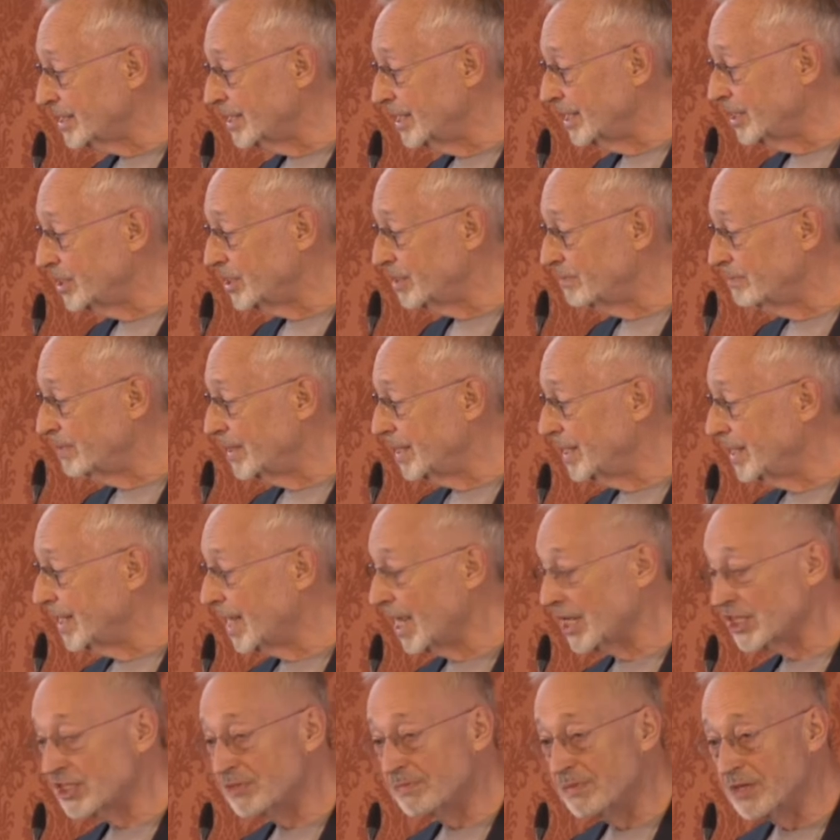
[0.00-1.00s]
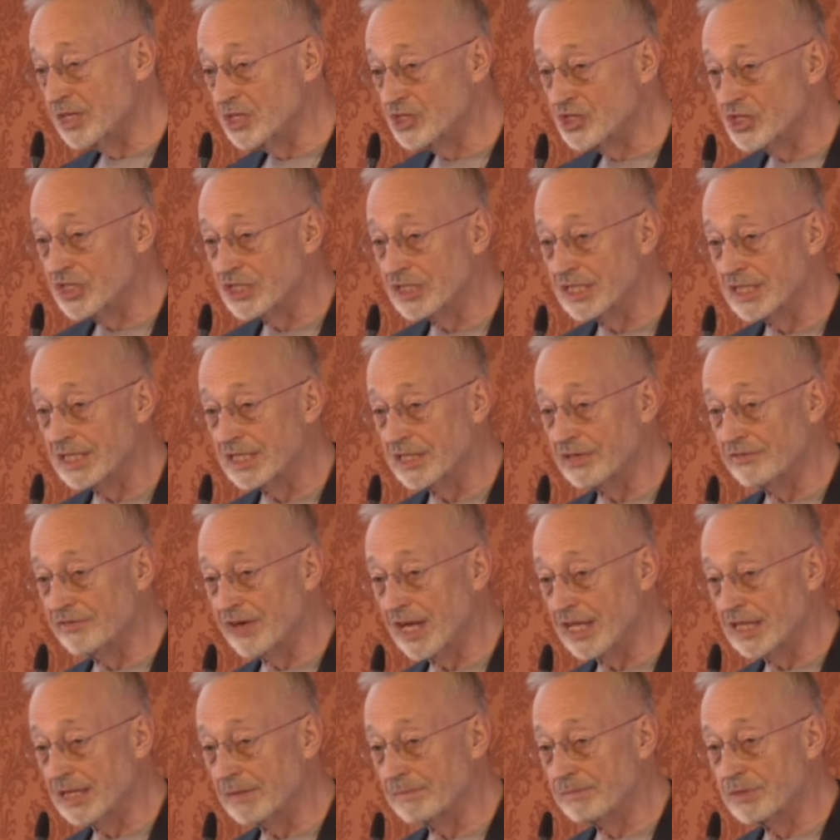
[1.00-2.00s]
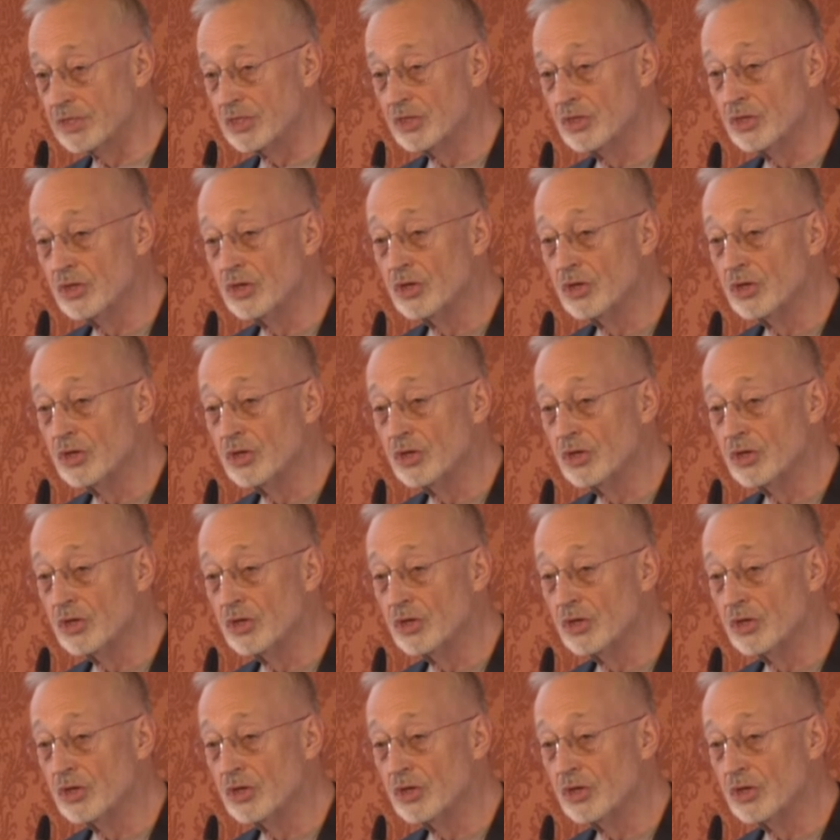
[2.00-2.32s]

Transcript: need to be expeditiously developed.